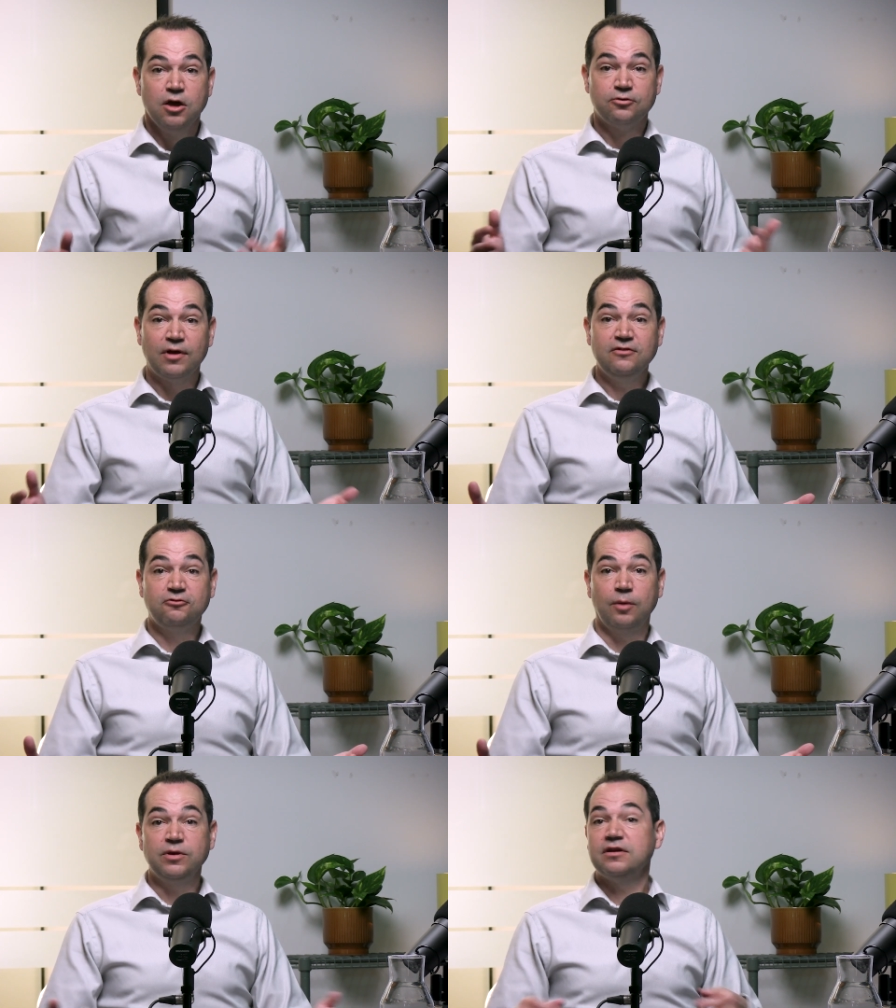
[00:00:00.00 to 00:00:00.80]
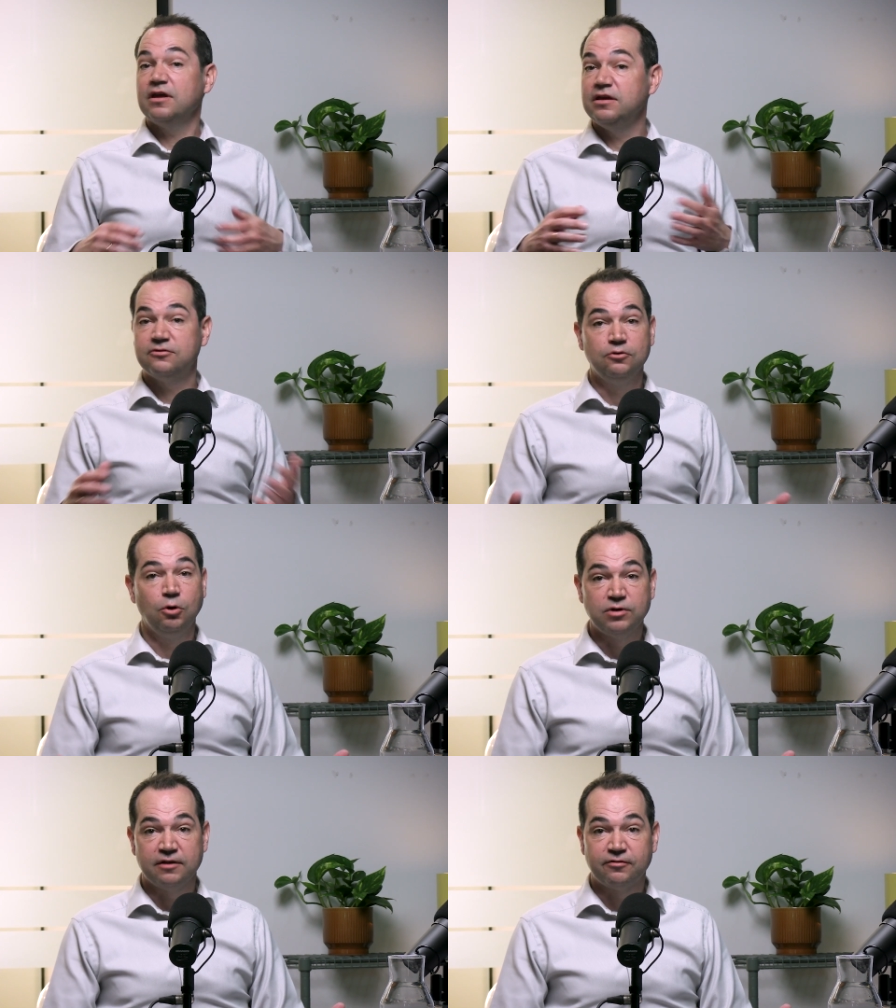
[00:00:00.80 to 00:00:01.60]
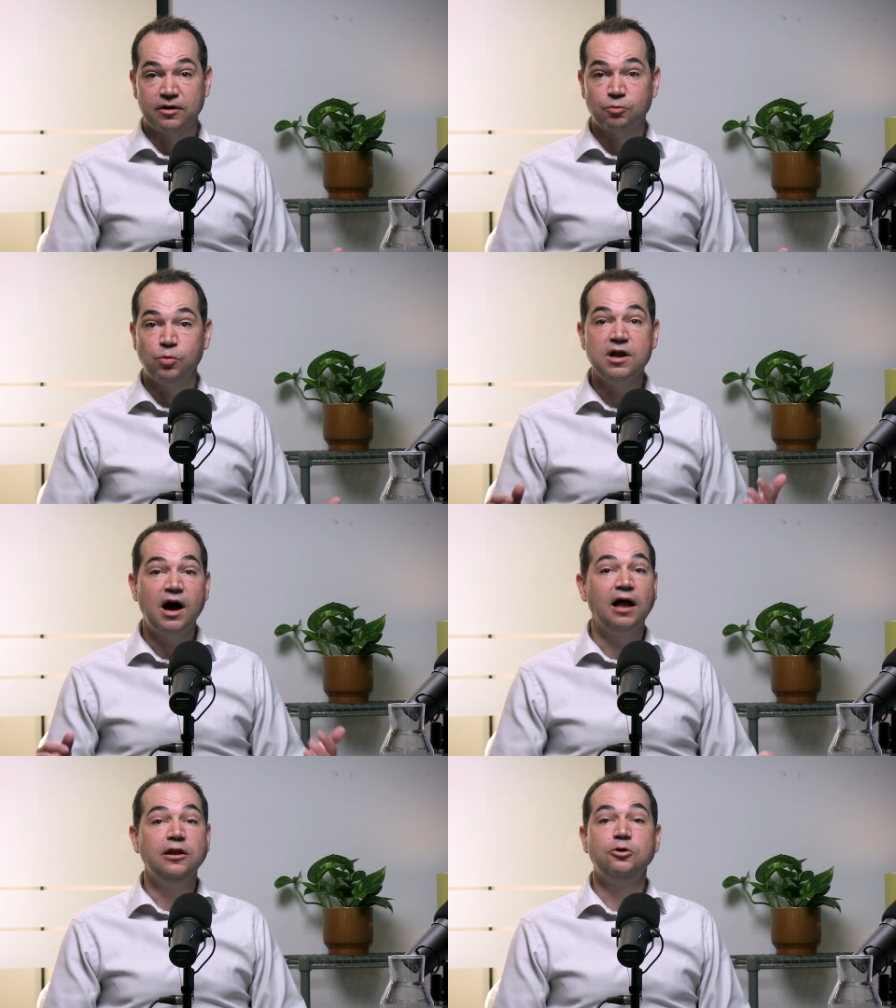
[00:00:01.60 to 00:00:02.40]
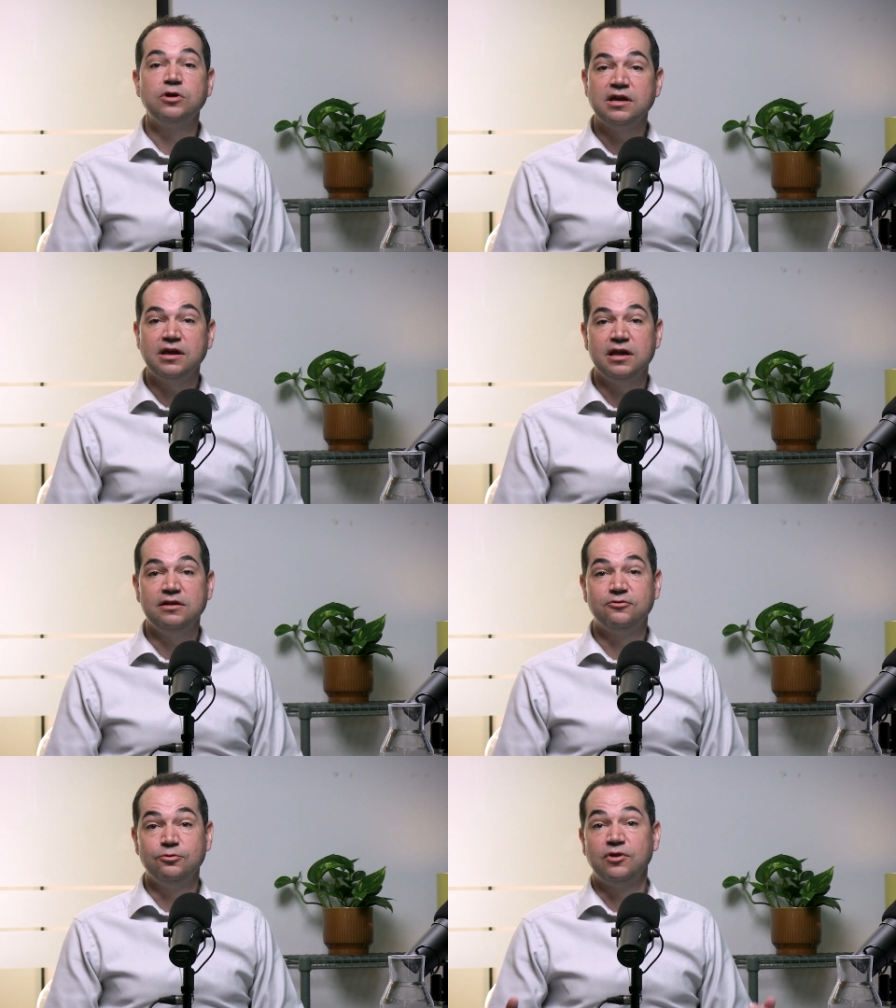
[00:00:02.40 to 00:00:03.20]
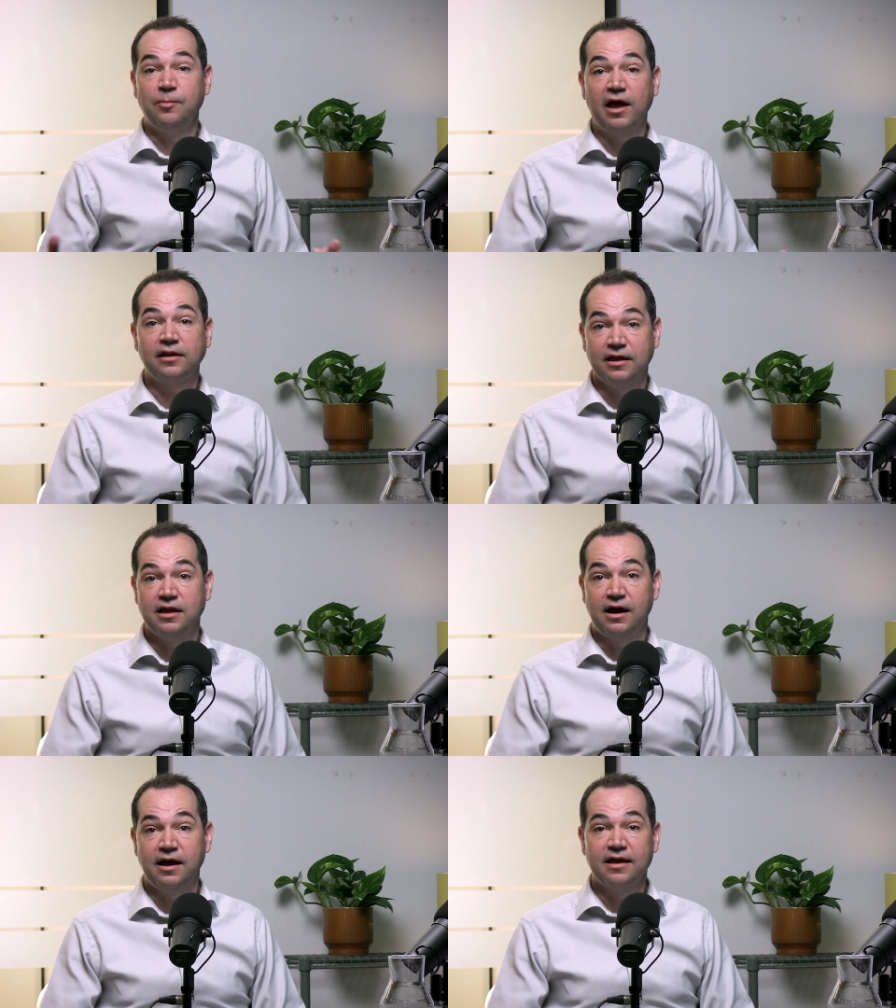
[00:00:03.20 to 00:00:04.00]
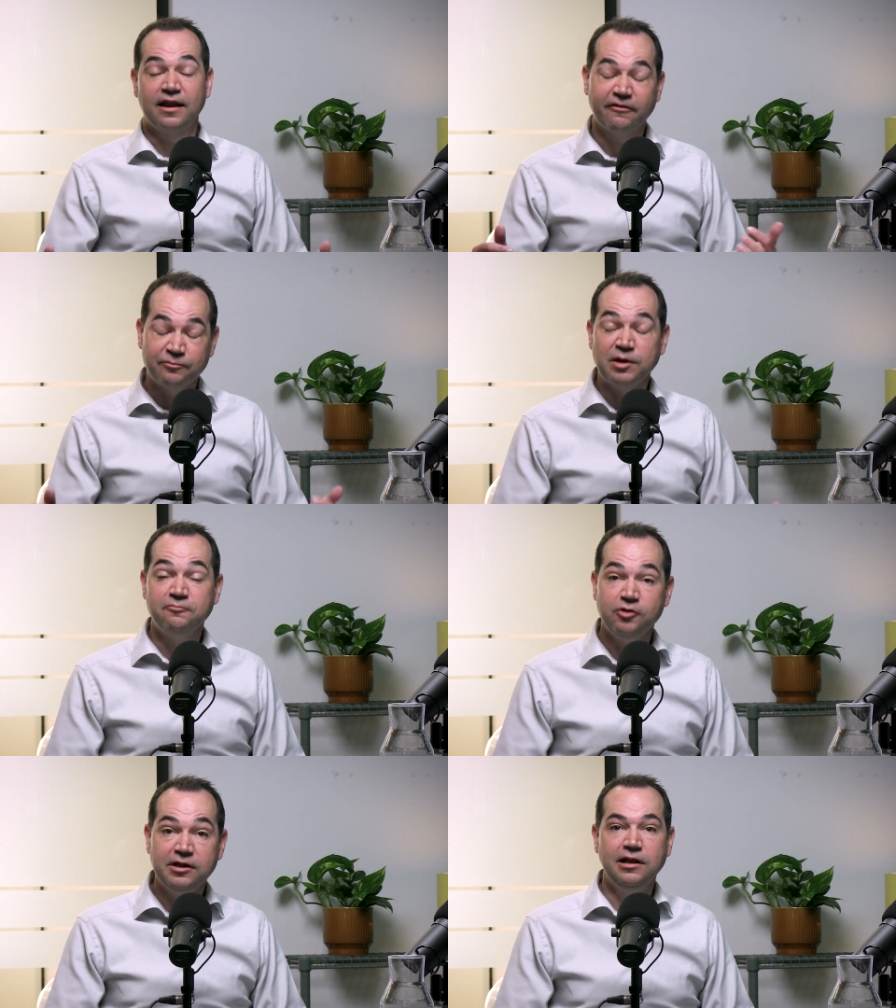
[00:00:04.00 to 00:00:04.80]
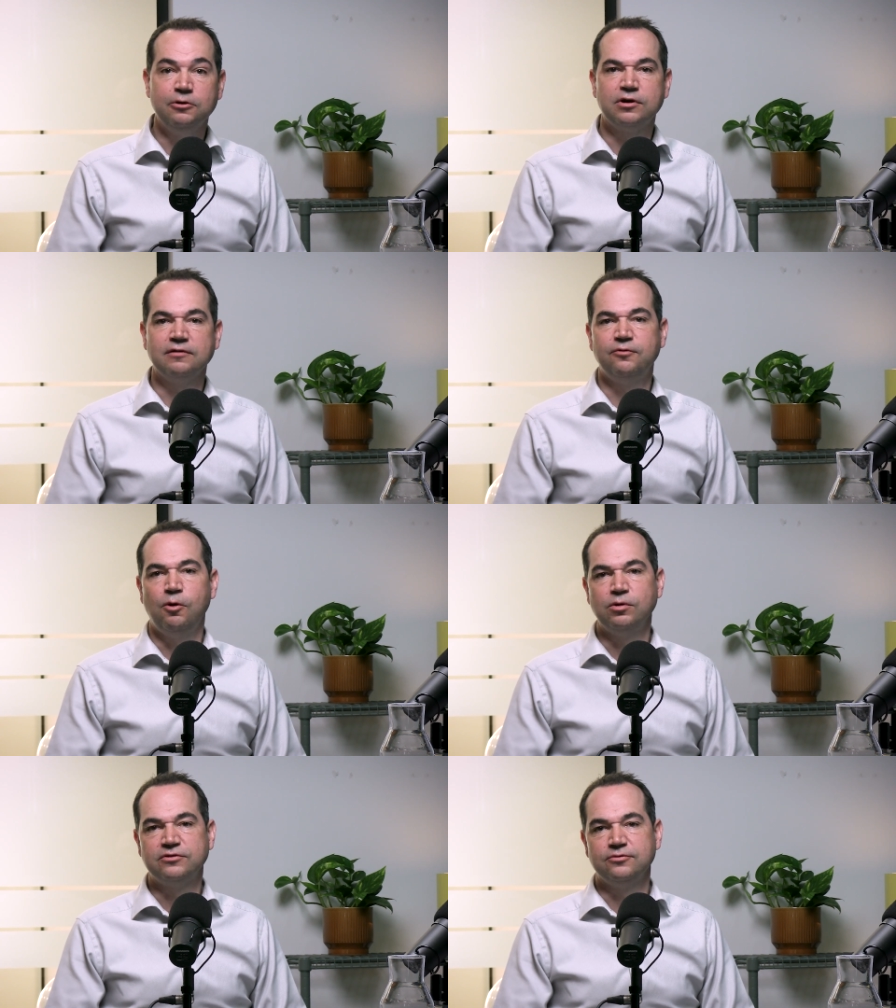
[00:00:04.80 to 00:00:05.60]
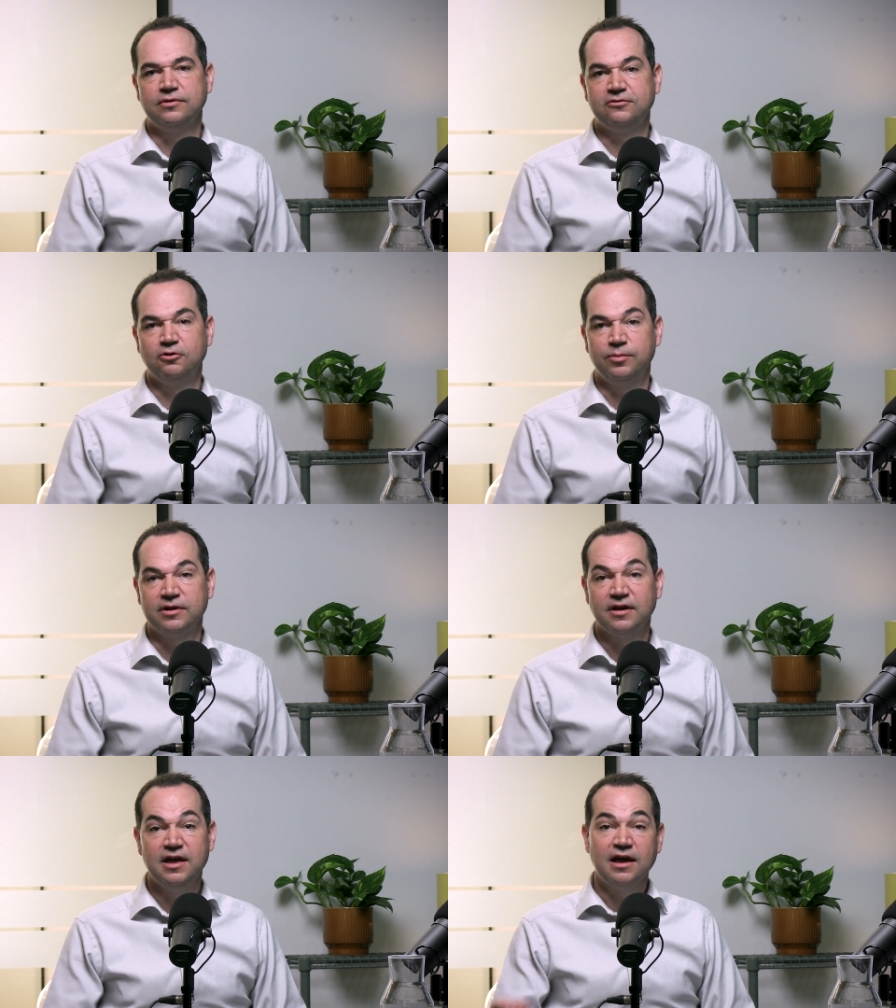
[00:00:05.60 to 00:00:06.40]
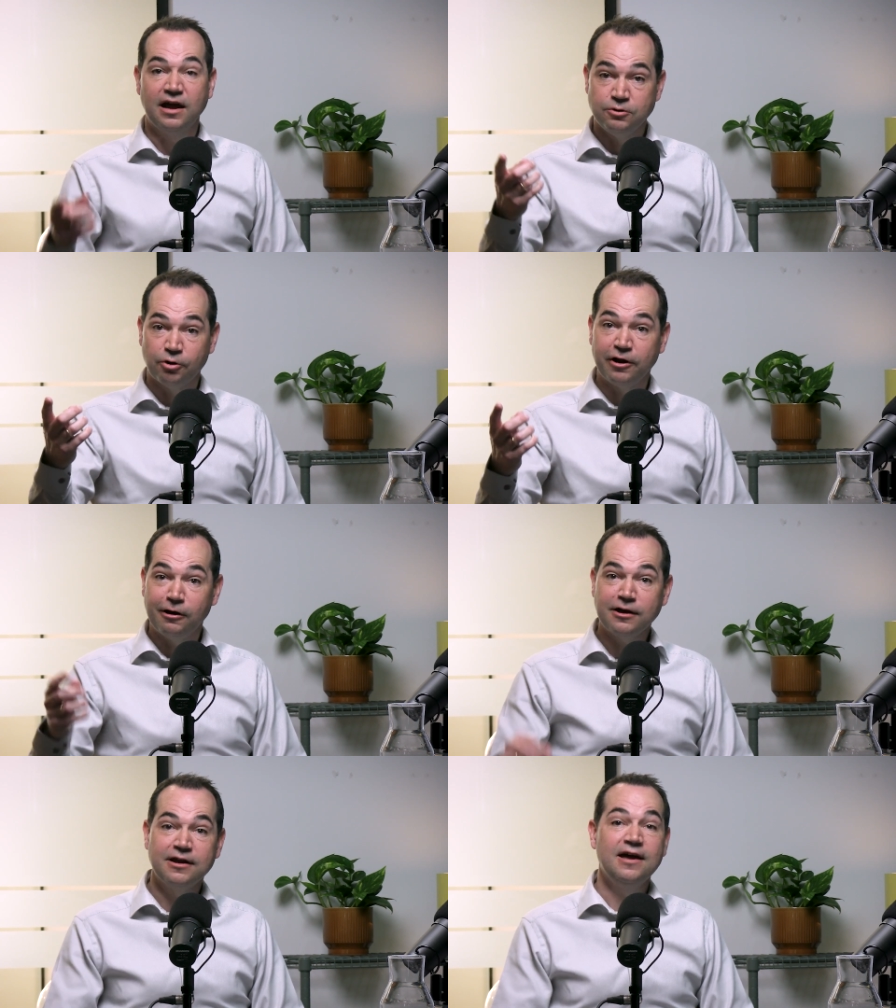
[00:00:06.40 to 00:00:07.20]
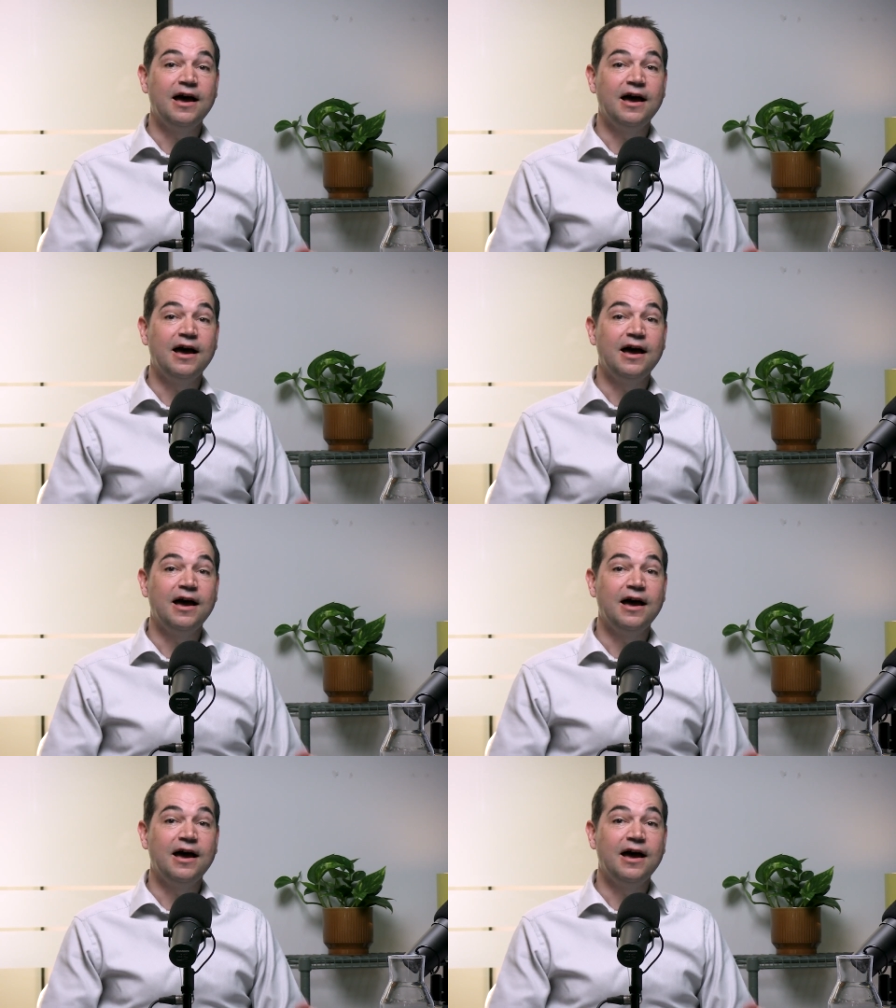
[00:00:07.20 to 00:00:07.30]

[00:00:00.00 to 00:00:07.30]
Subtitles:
Today's topic is no different. We are looking into demand AI and have been really looking forward to this topic. And you're in luck.